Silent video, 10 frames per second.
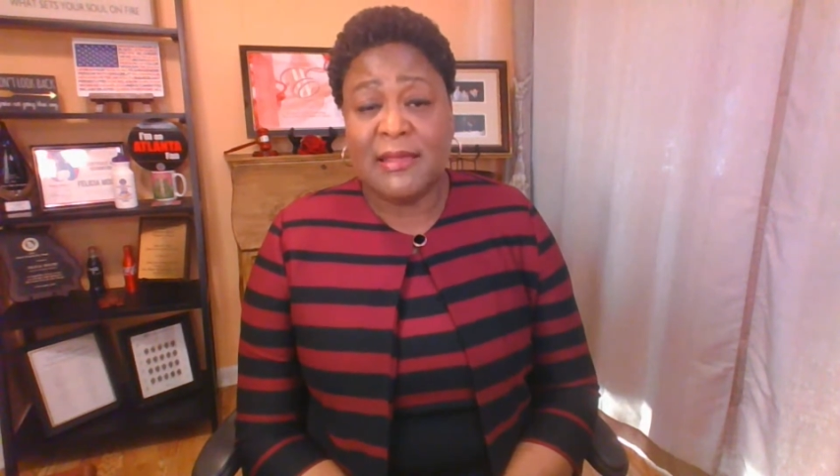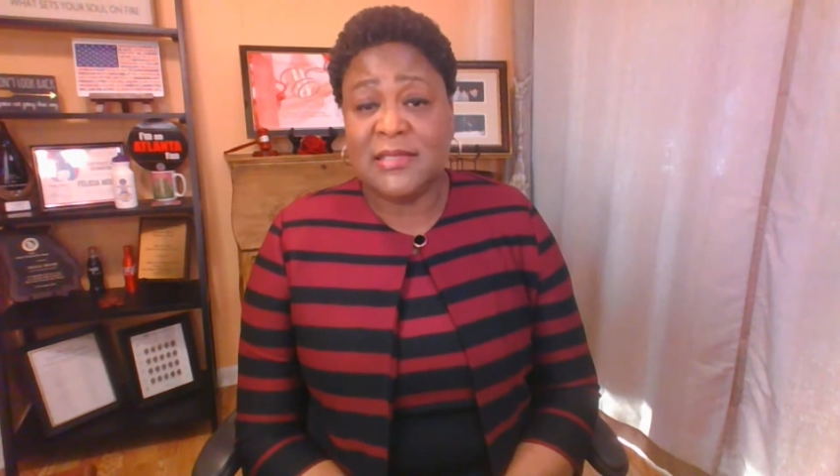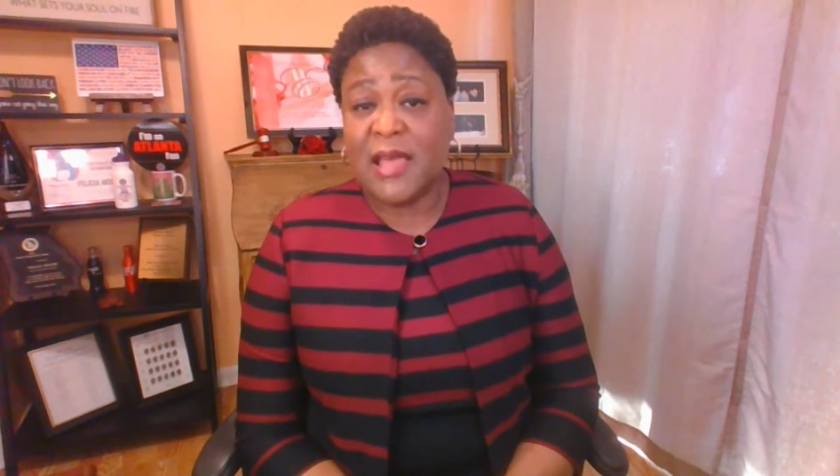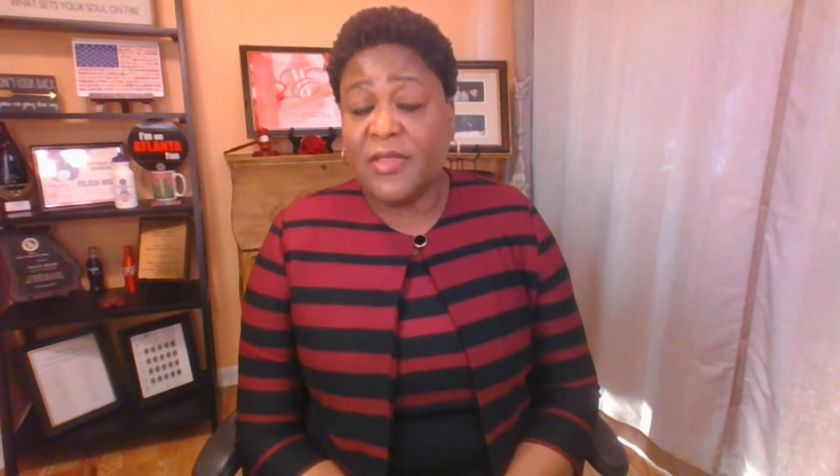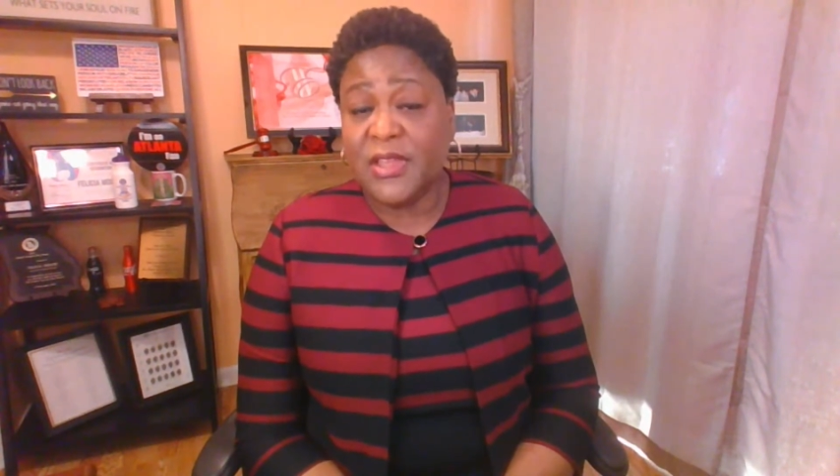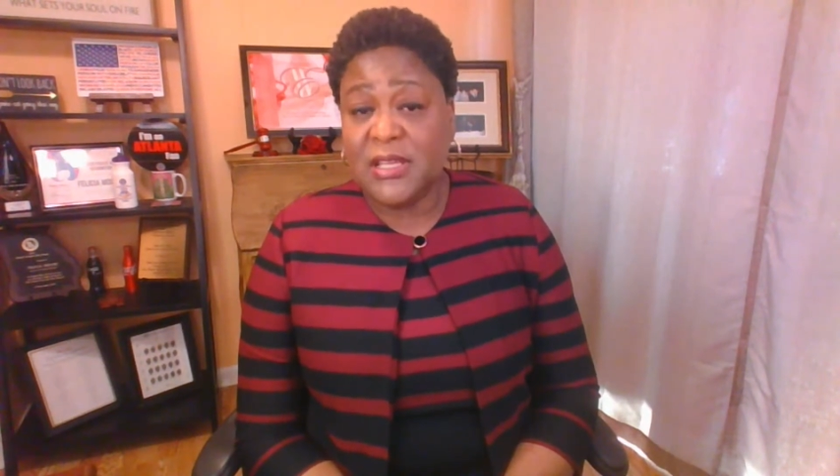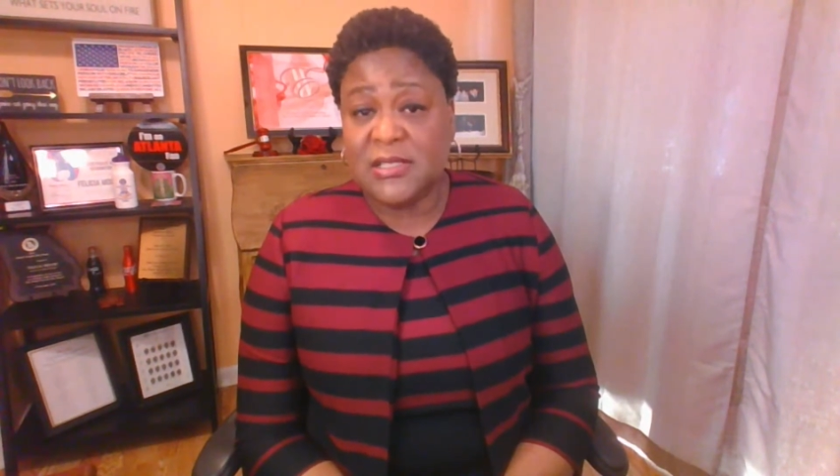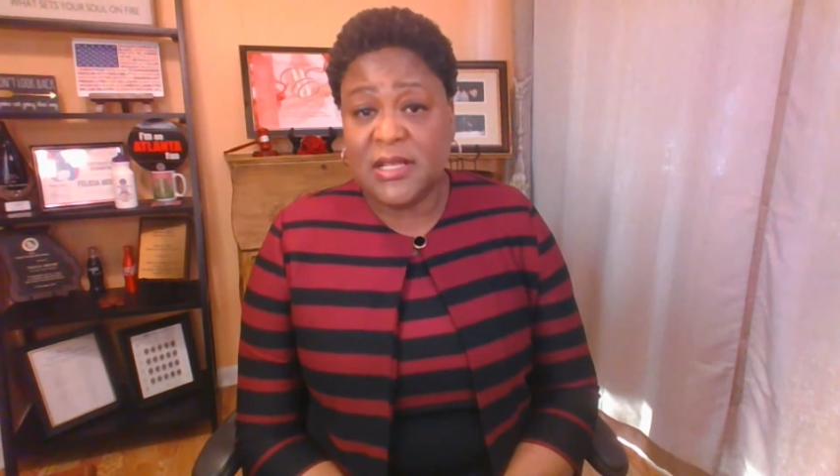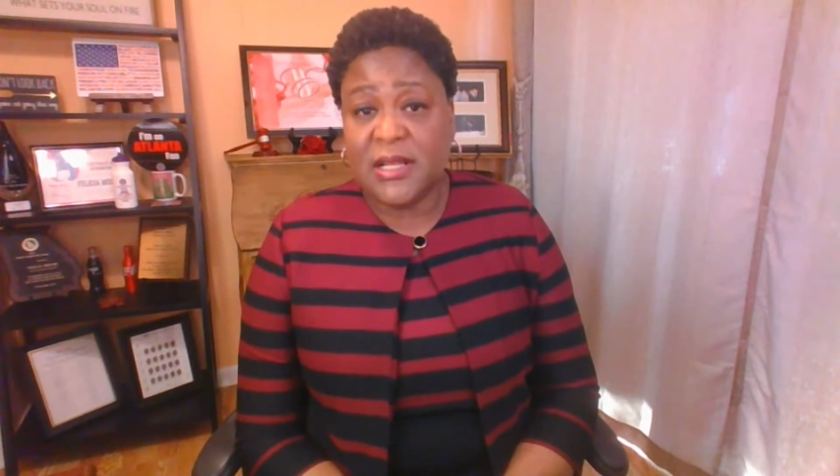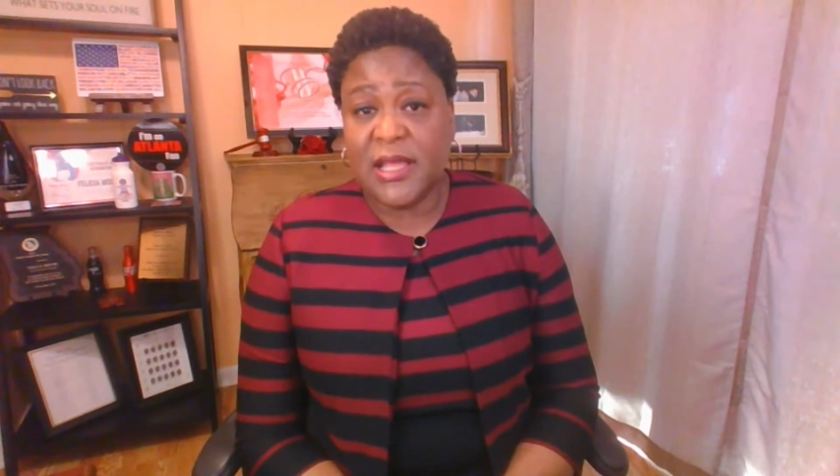
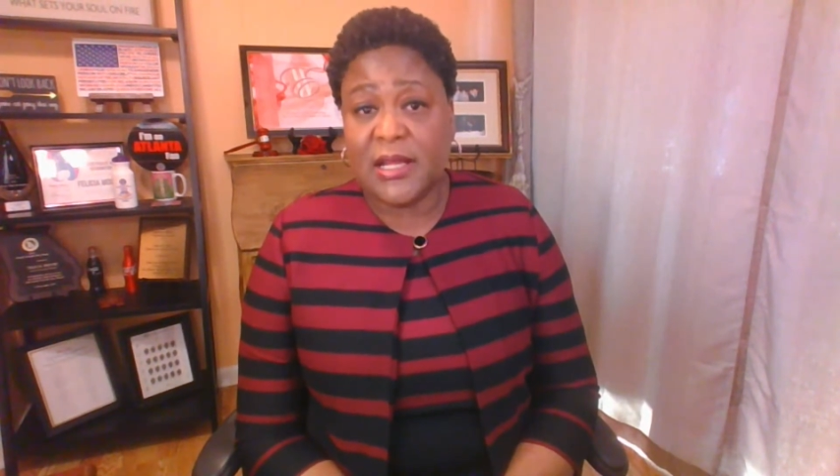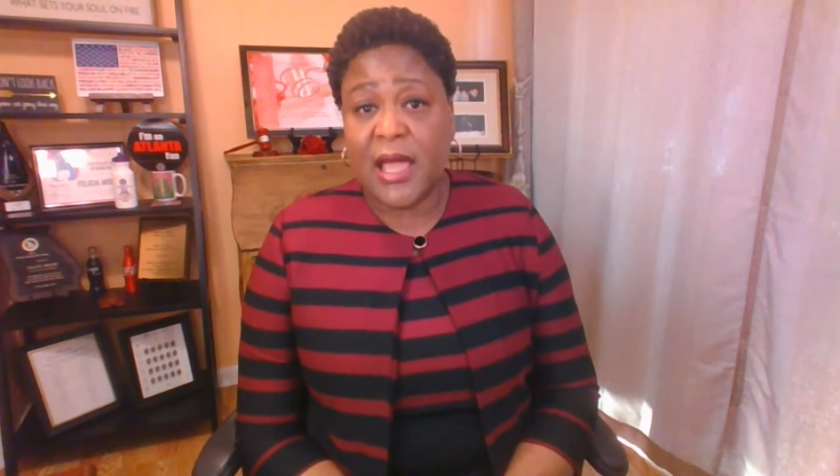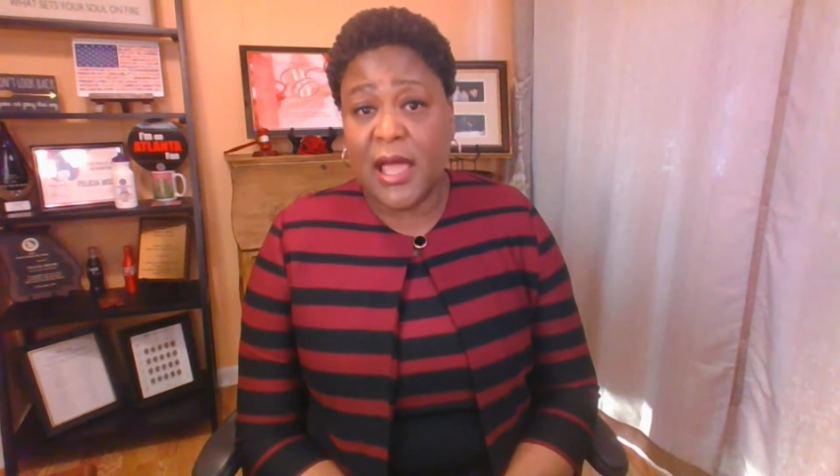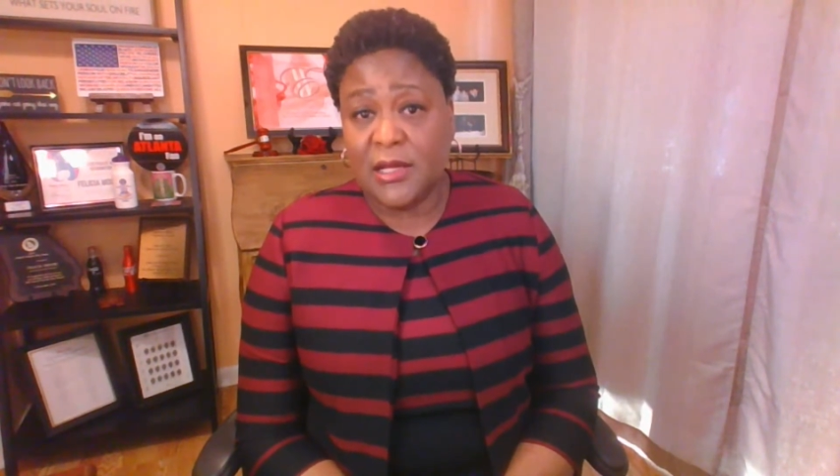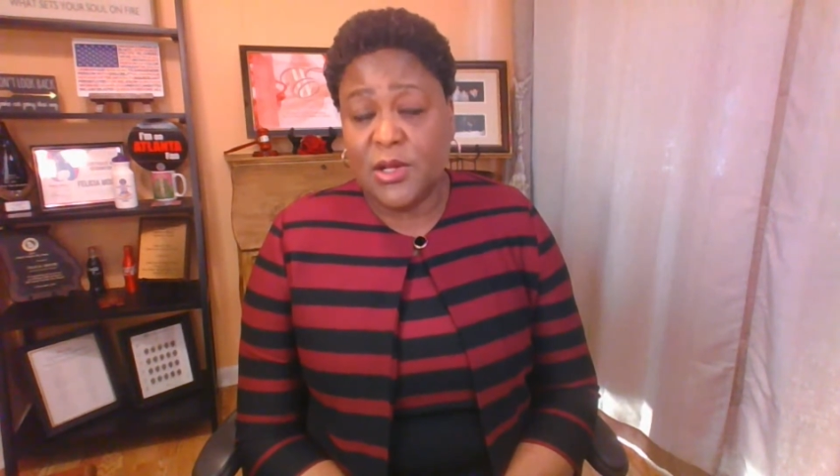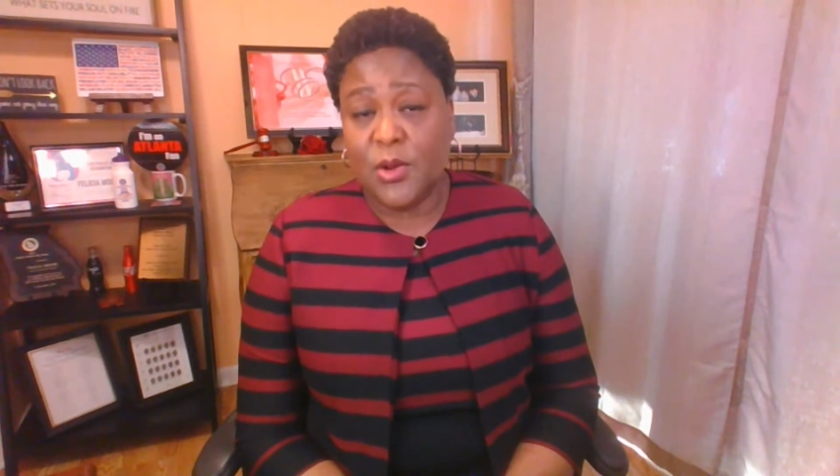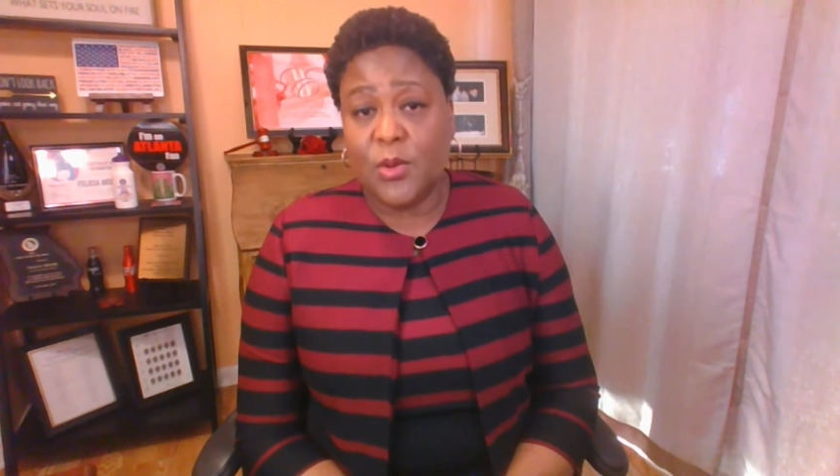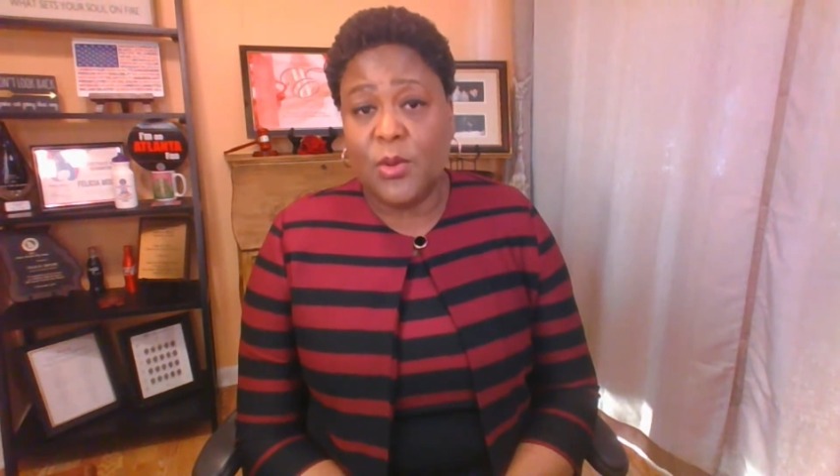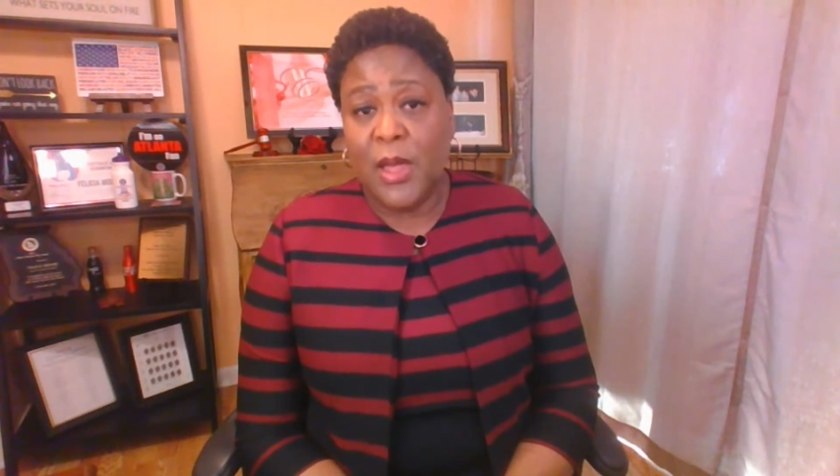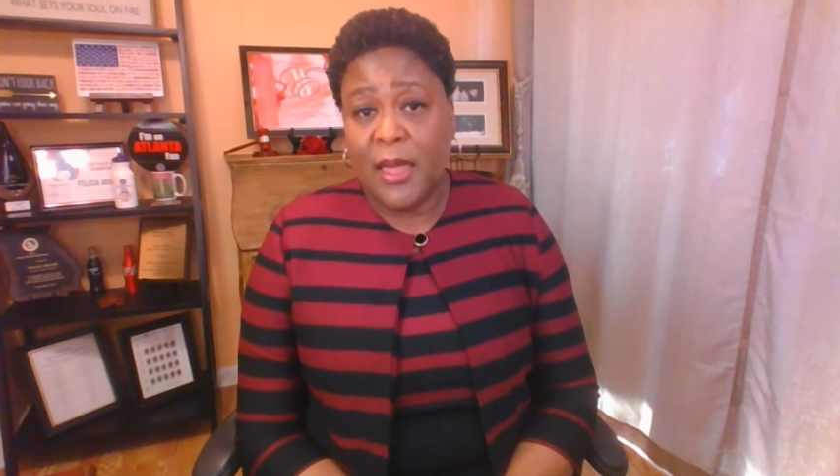Southeast Atlanta. I
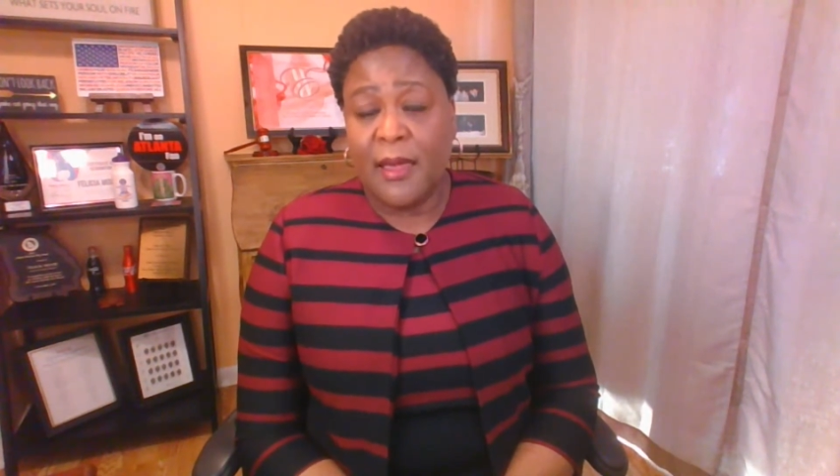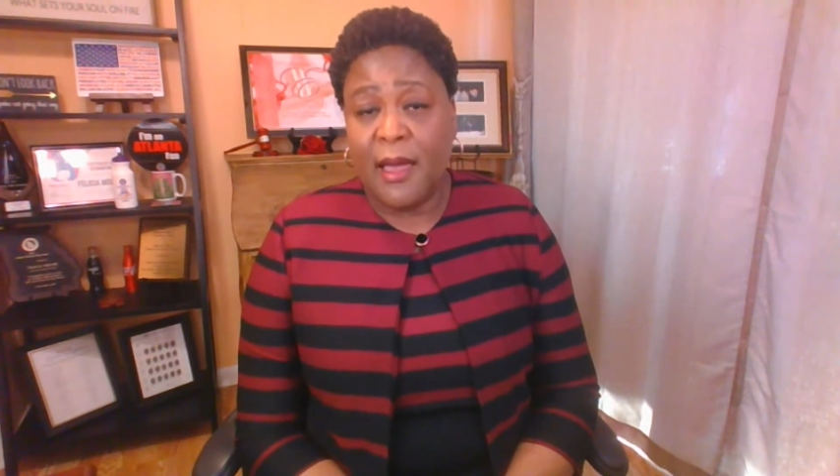know